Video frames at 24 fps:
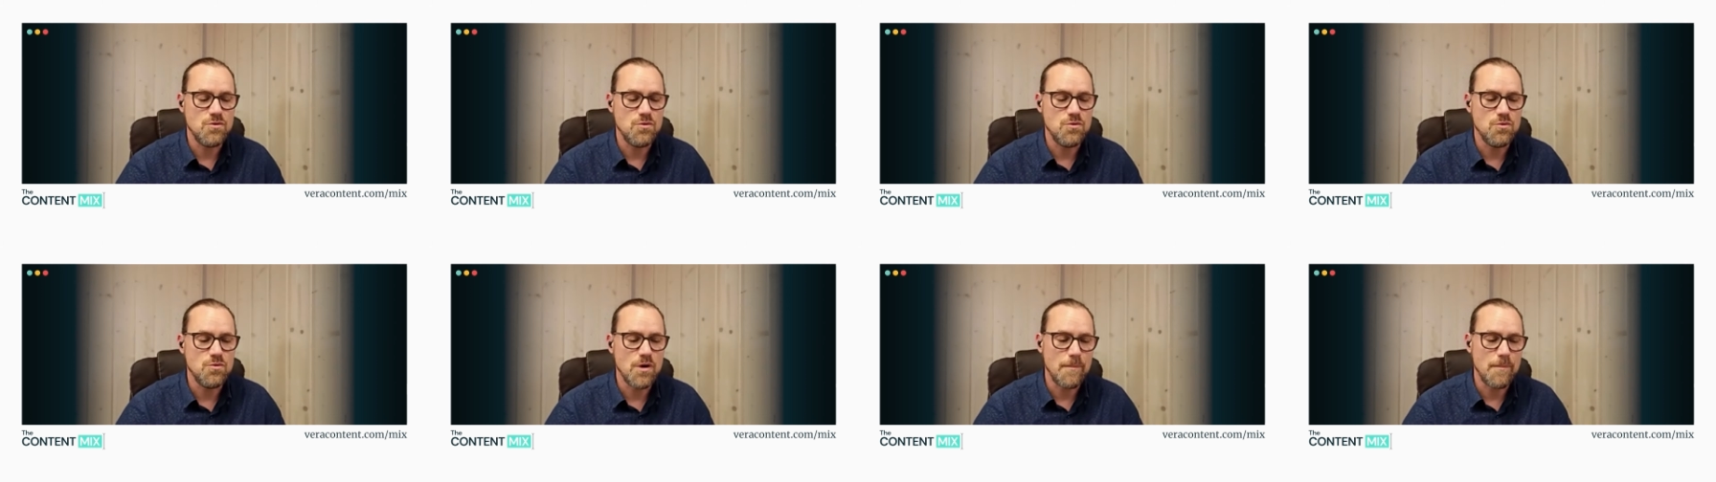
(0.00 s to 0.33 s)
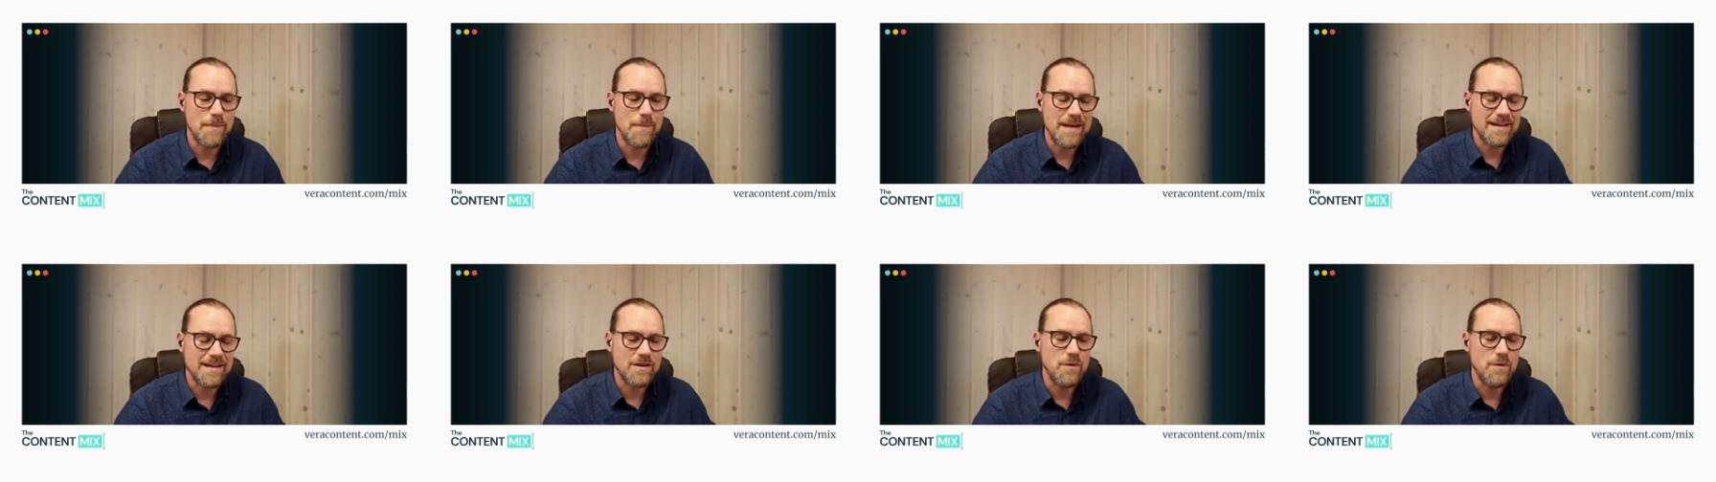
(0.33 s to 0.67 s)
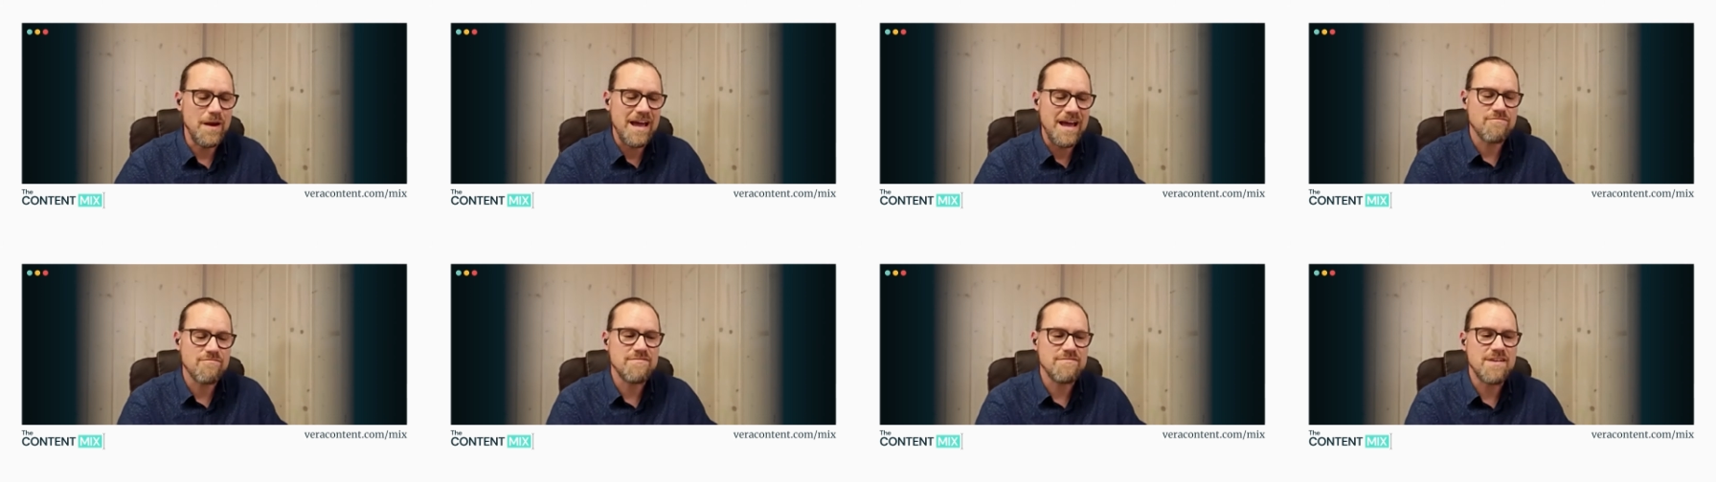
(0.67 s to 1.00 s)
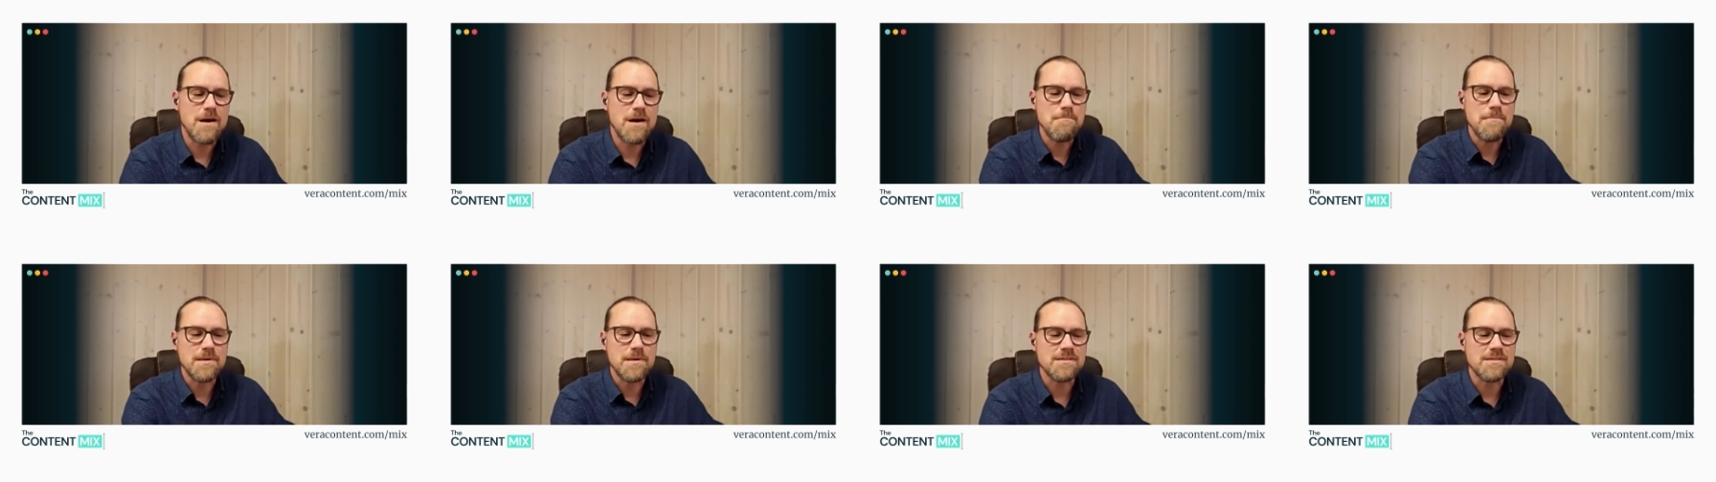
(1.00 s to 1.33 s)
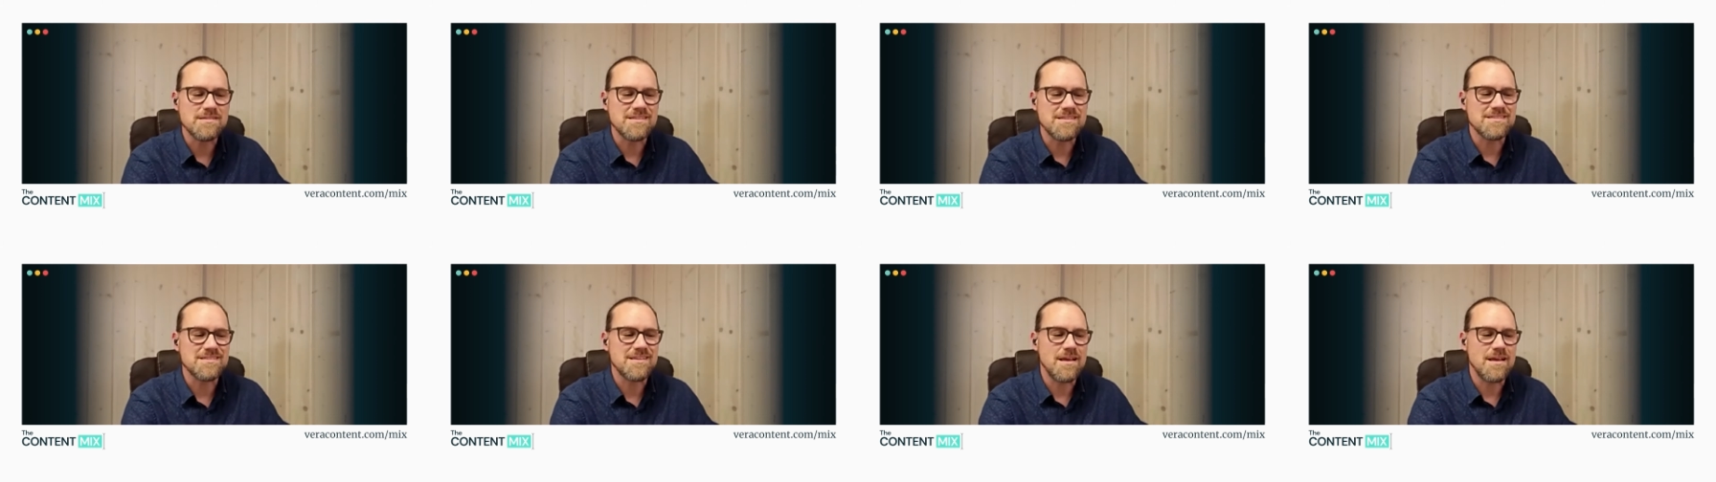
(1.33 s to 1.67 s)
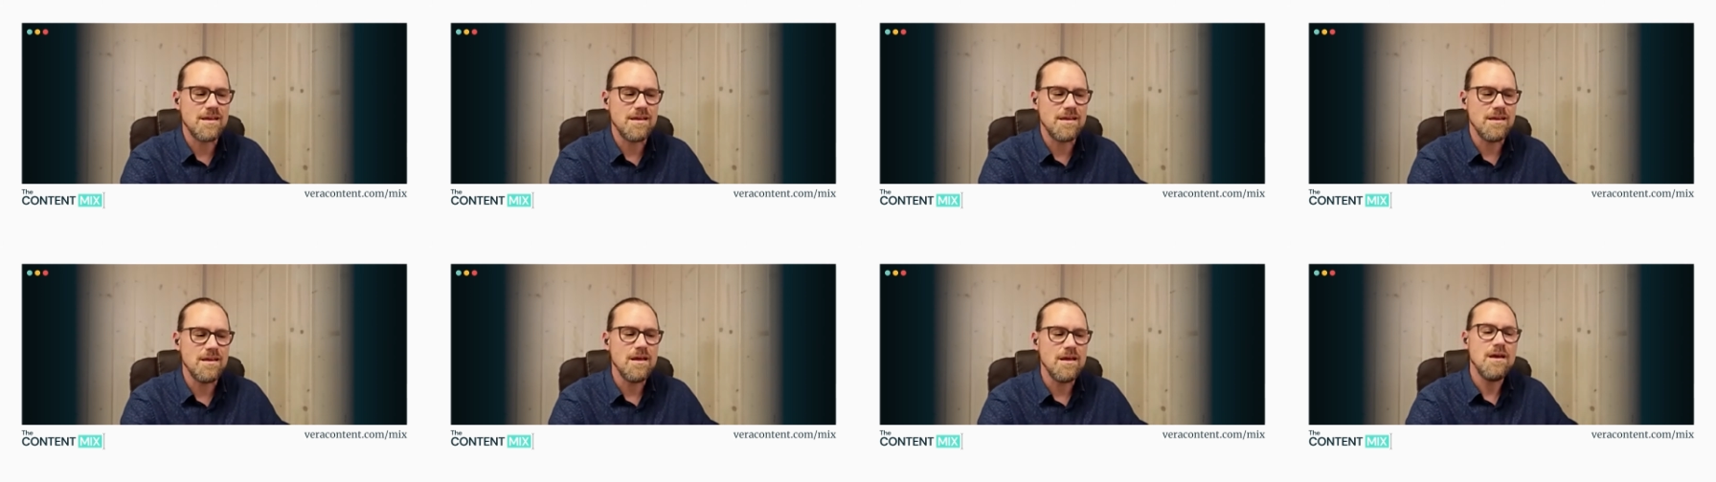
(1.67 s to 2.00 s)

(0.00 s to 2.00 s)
I mean, I don't have numbers to say